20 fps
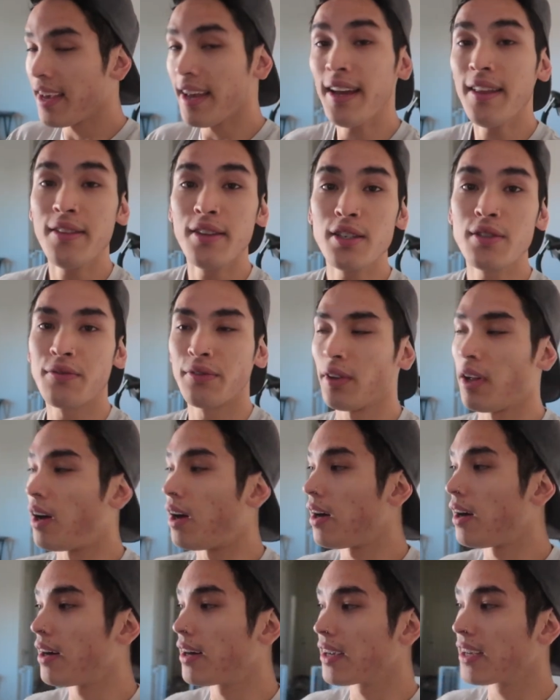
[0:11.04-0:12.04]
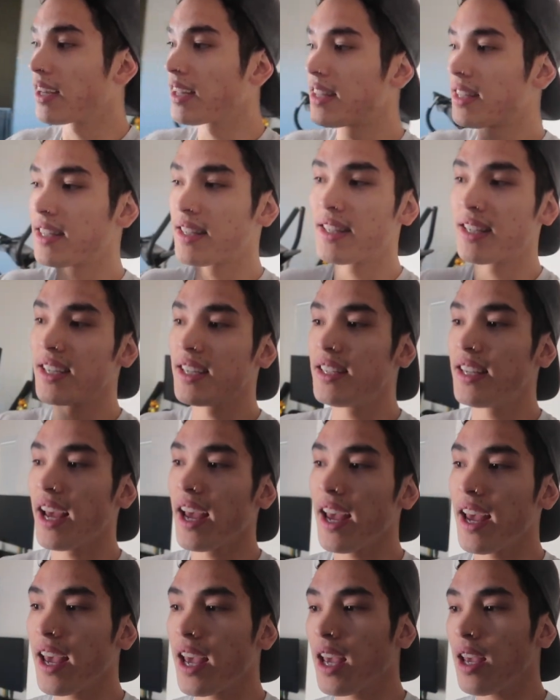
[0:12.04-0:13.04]
in this vlog.
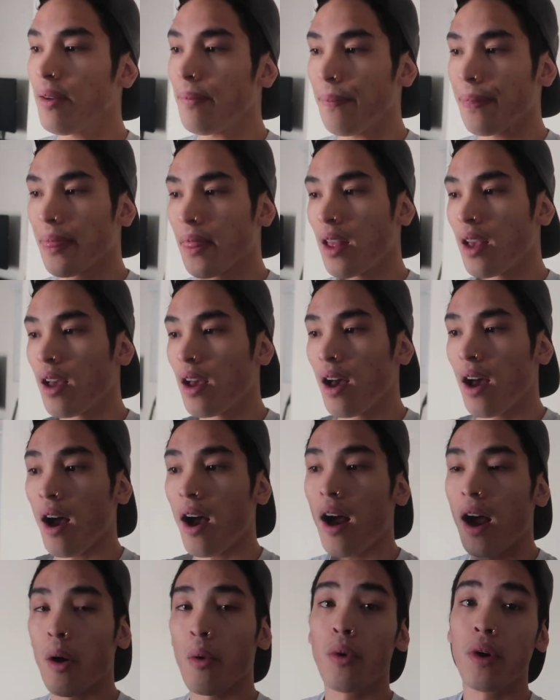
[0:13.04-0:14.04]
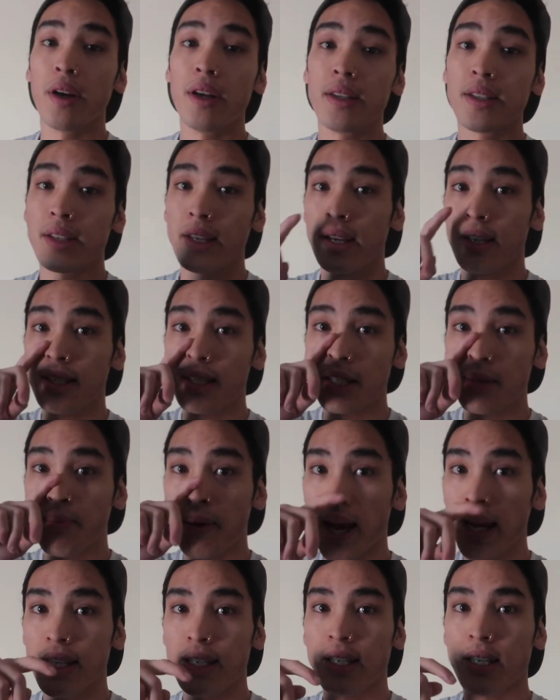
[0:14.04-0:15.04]
Today, I was
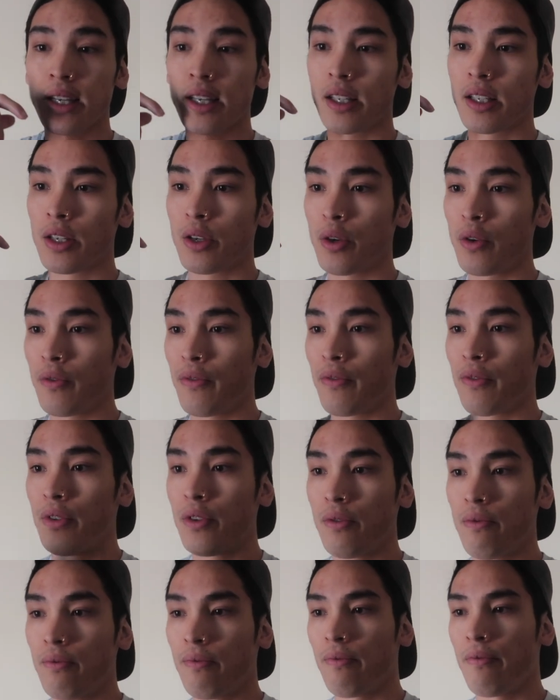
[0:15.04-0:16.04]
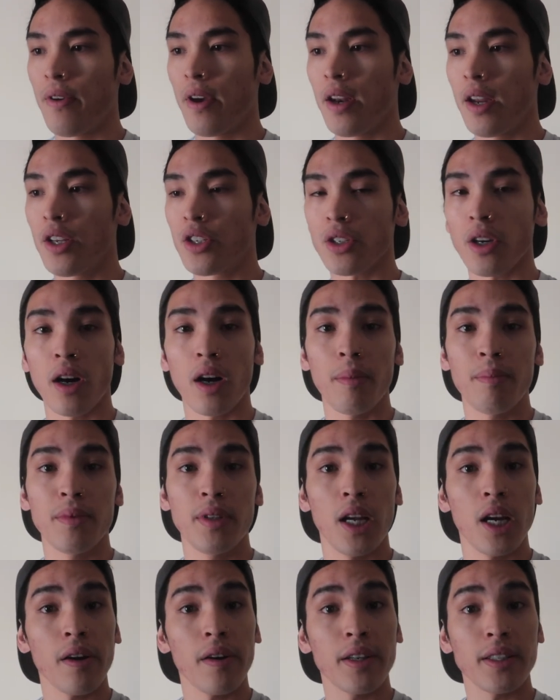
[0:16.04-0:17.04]
expecting to finish
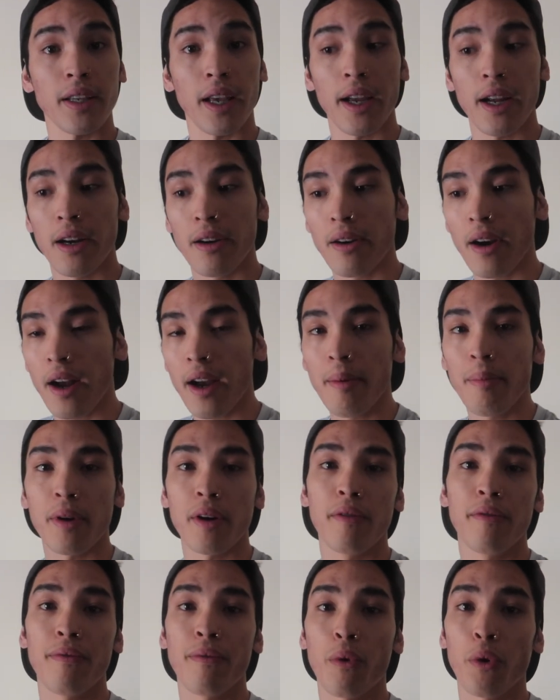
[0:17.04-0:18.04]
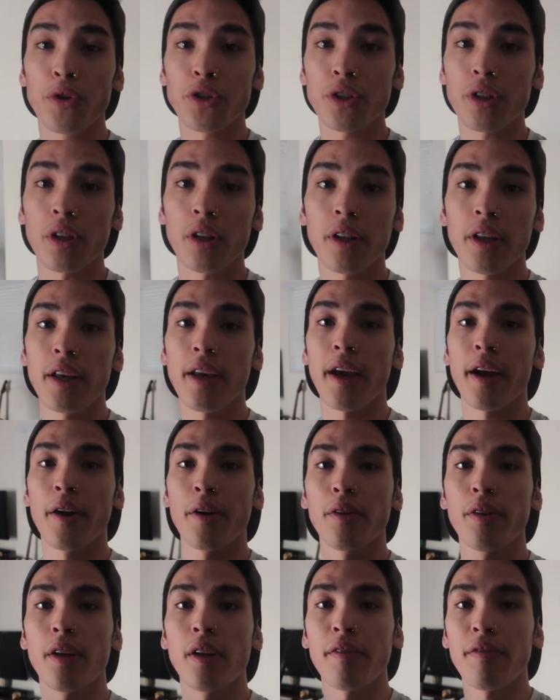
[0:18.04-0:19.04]
up Derek's air ride, but unfortunately,
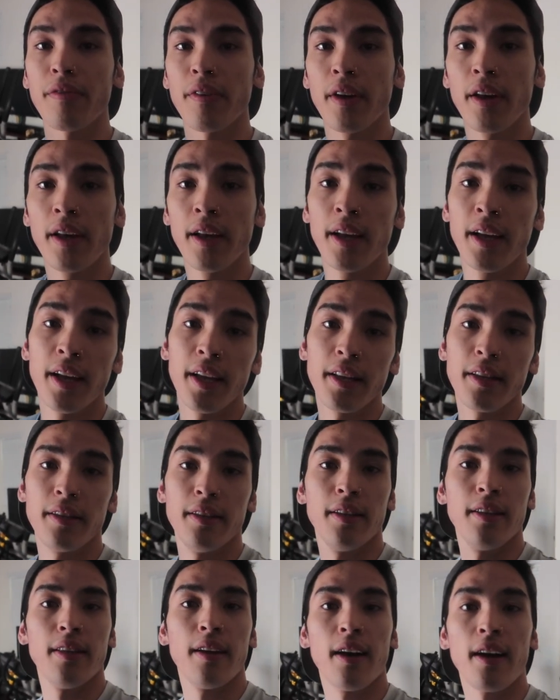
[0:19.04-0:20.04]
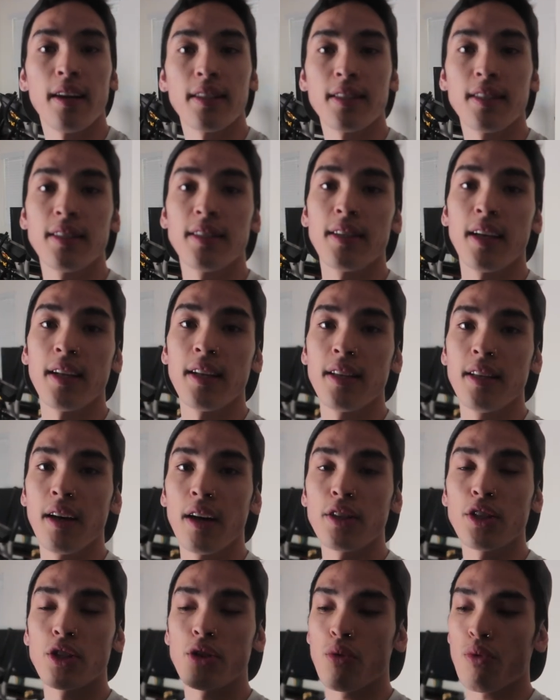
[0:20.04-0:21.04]
Airlift did not send
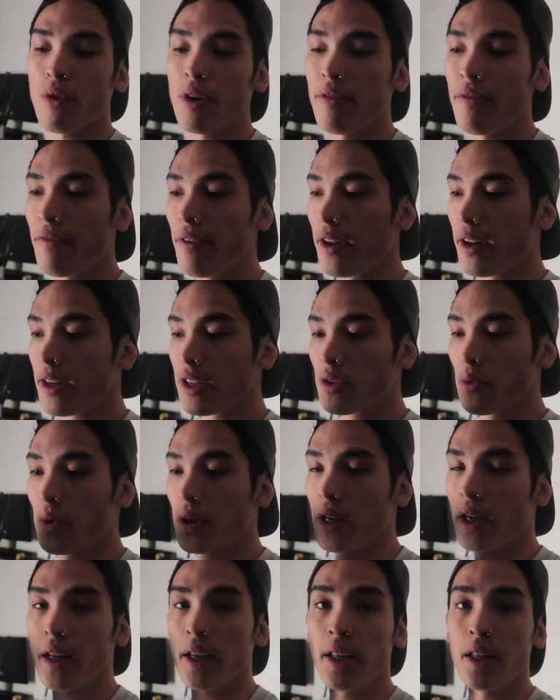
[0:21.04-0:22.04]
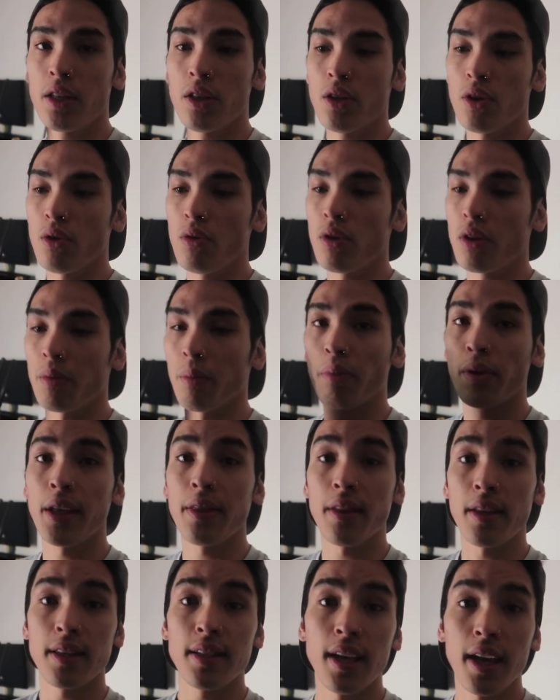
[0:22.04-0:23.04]
us three fittings we needed to complete the